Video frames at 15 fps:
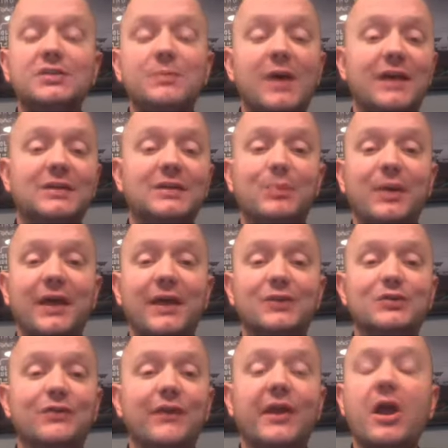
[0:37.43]
You bought the pick.
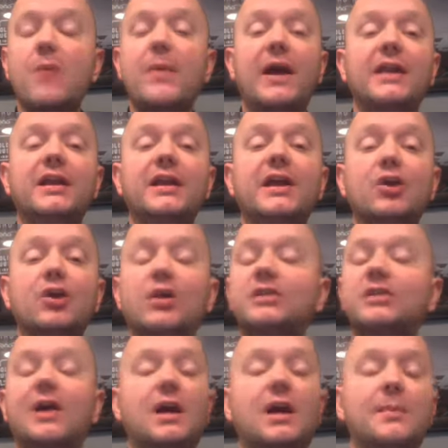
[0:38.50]
So if I come on here and only
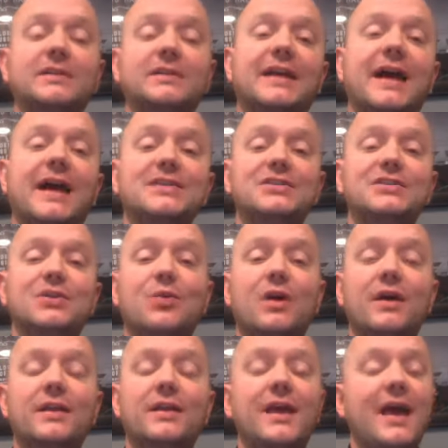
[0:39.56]
talk about the guys that
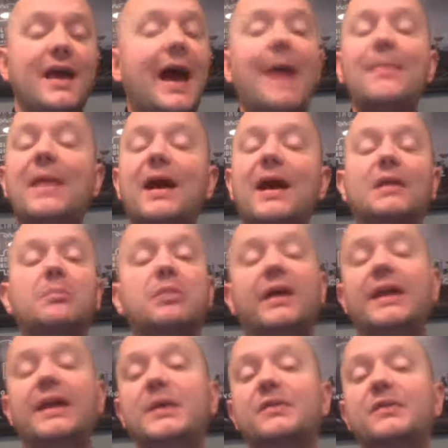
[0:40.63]
won, I'm not going to
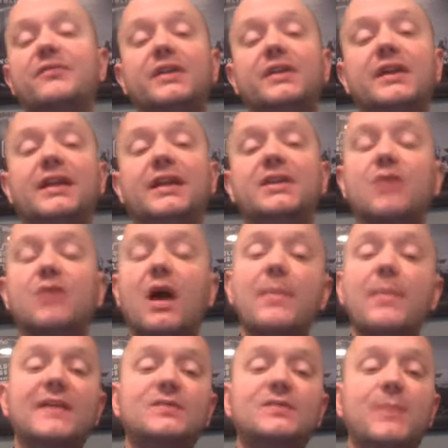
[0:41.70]
play anyone for an idiot. So our
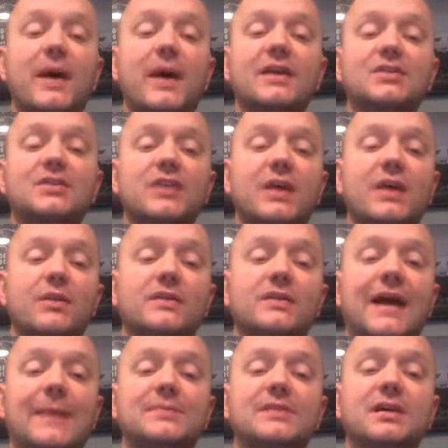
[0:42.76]
best bet yesterday, one of the
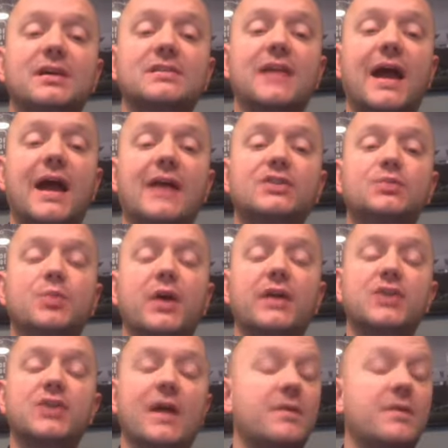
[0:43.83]
top stars, Scott
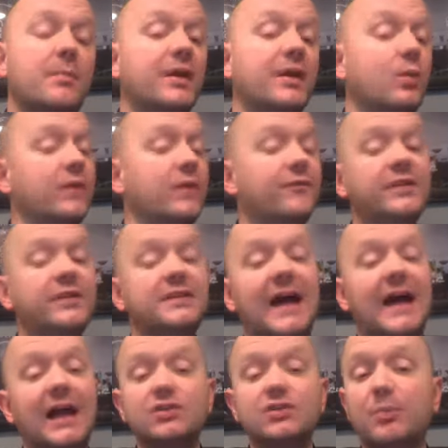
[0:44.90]
Spritzer, after a big win for the
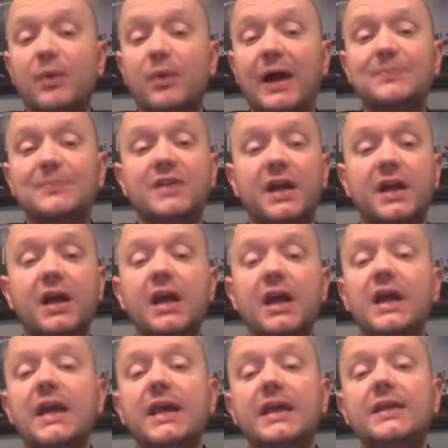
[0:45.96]
Dollar, so props there.
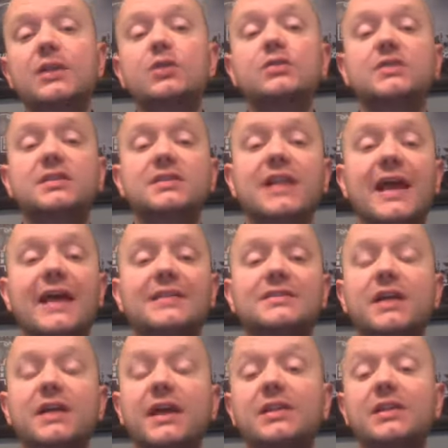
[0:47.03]
He loses last
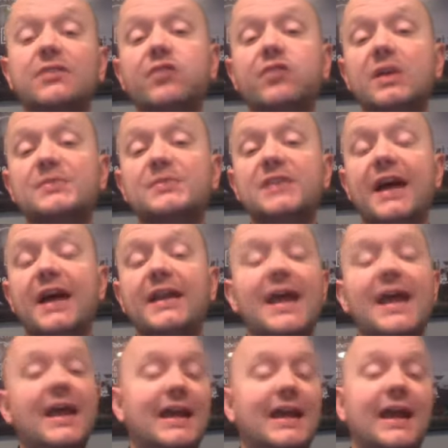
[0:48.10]
night. On the flip side,
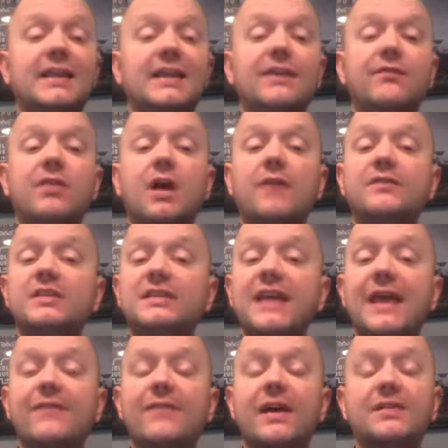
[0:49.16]
got to give love to
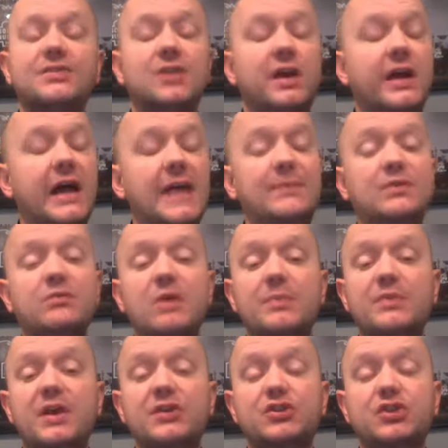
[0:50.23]
Dave Esler. Hyped him
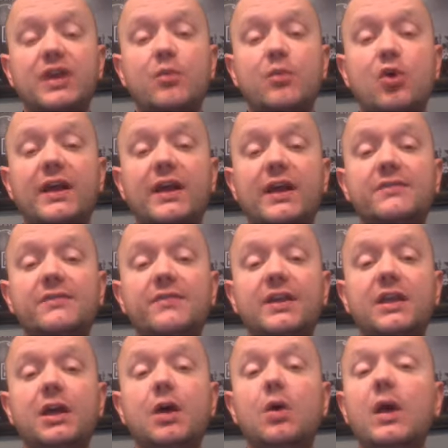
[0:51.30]
up yesterday morning on the
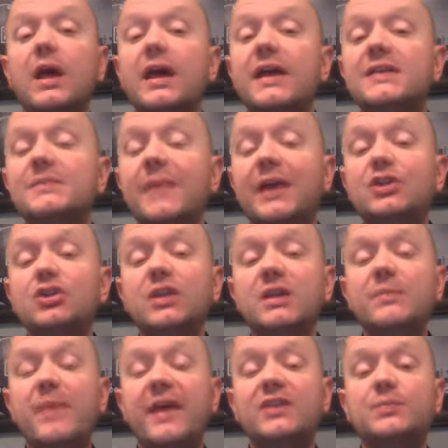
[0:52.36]
video. His Major
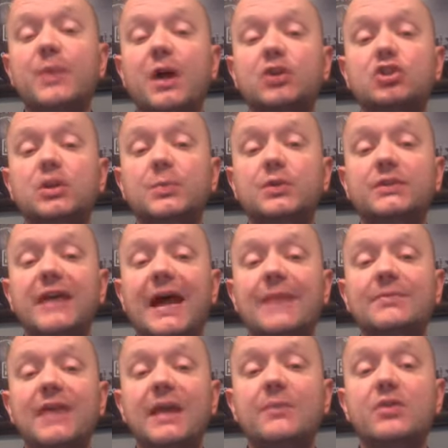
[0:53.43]
League Baseball Triple
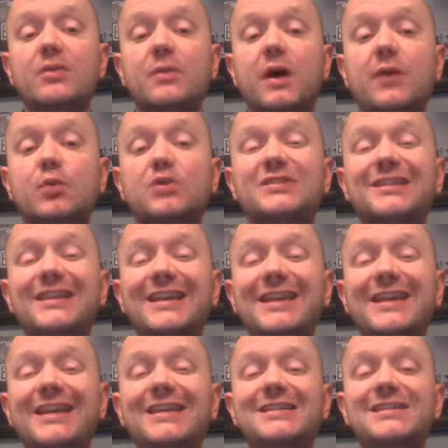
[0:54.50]
Dime Game of the Month was an
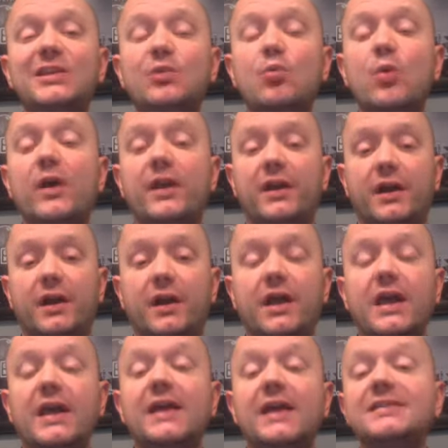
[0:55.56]
easy winner
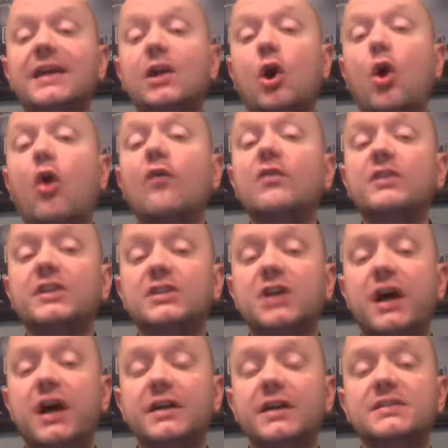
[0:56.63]
as he had over in the
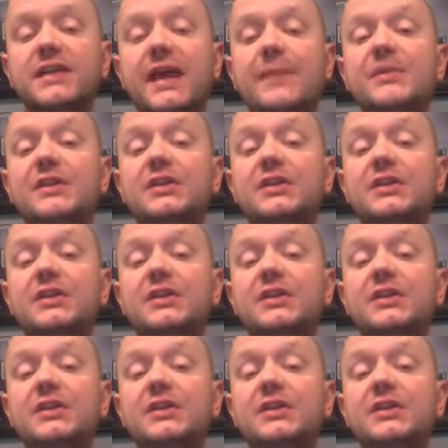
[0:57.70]
Tigers game.